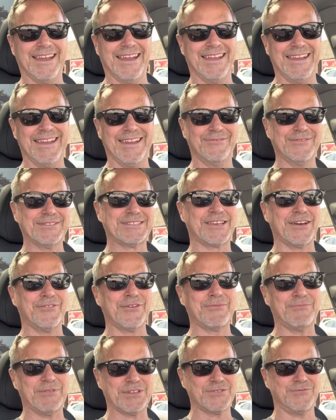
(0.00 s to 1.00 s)
and it was
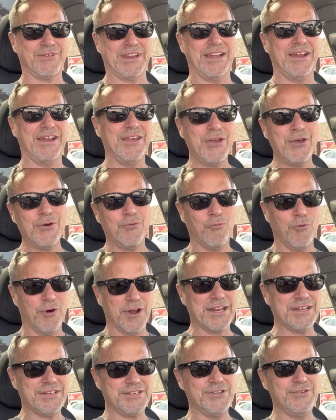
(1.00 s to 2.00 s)
going between
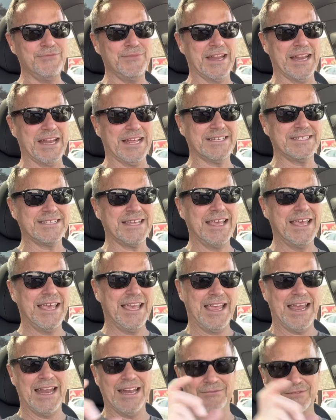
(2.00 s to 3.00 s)
one and two minutes
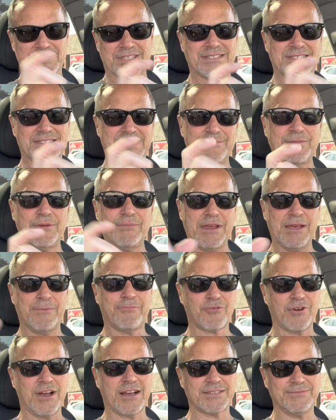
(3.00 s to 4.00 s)
and it was seemed to be
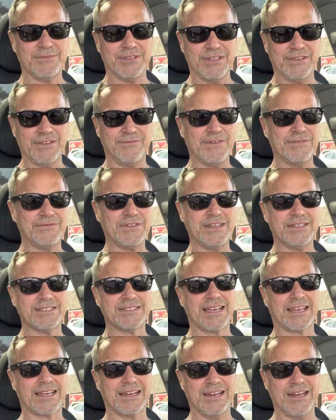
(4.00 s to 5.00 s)
approximately 15
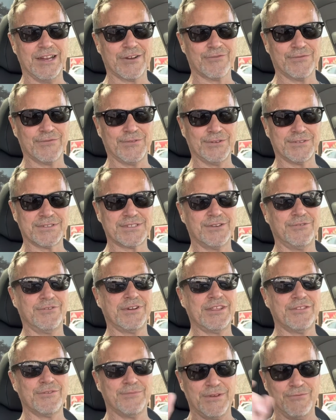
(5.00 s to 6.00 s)
second intervals. So
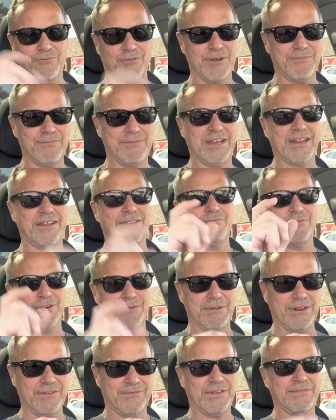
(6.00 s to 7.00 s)
it'd either be one minute,
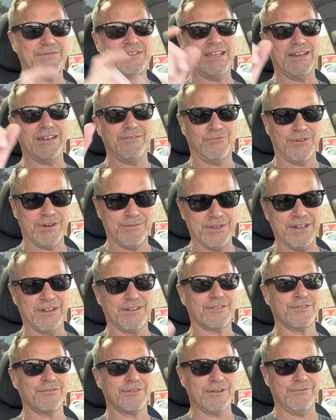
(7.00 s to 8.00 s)
one minute 15, one minute
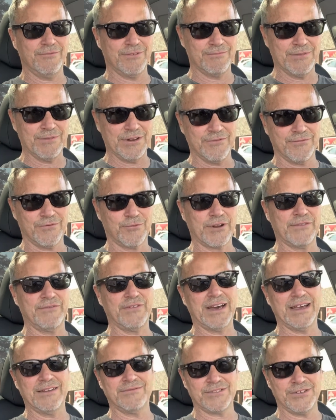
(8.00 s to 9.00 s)
30, one minute
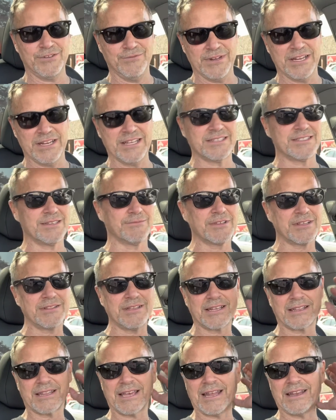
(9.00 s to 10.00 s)
45, two minutes, something
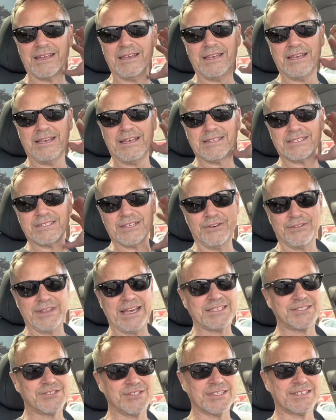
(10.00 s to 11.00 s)
like that. So
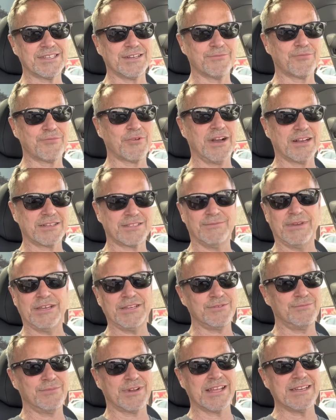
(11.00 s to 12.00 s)
that's just an
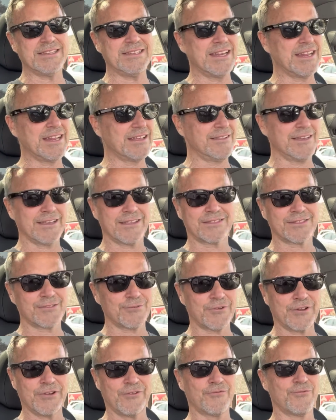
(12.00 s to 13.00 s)
approximation, but I did it like
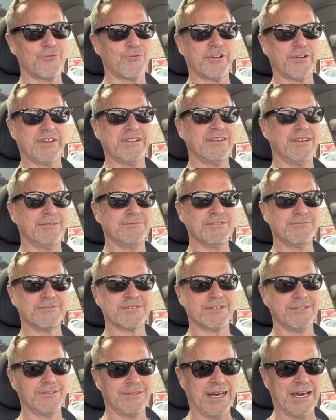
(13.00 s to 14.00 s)
30 or 40 times. It
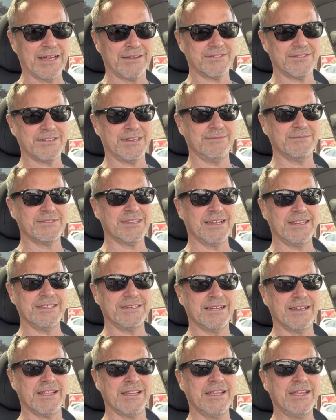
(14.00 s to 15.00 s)
was a lot of times that I
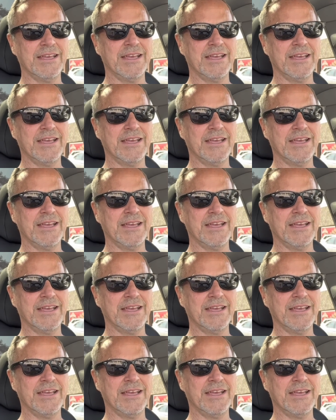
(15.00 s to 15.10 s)
did it.